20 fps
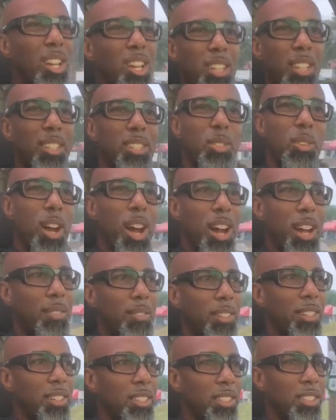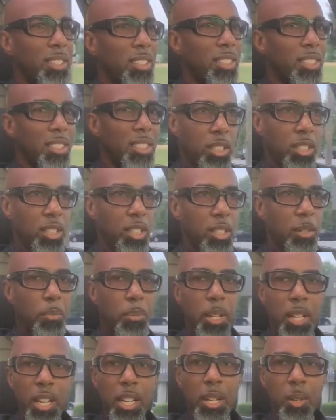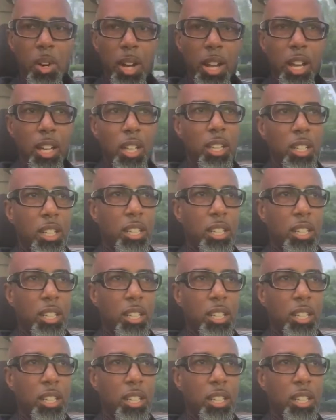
other drivers. But anyway,